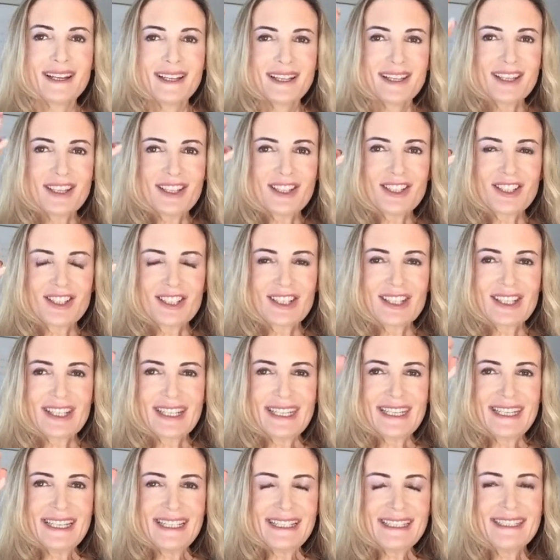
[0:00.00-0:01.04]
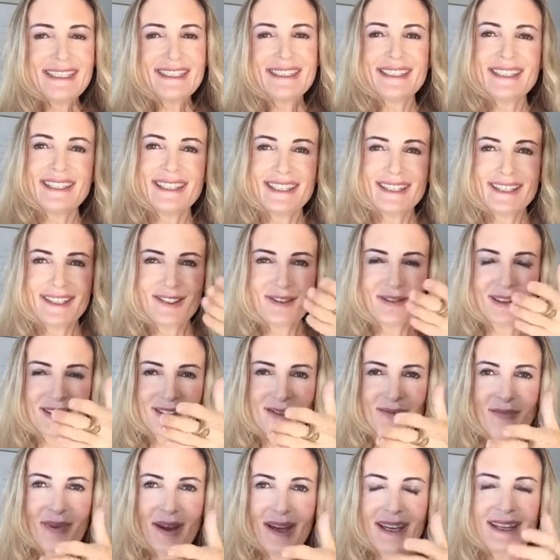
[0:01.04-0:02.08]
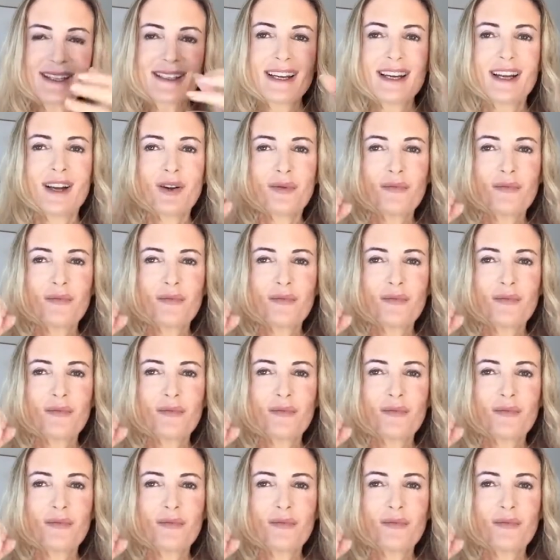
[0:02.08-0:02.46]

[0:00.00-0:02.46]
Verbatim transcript: Each identity is respected,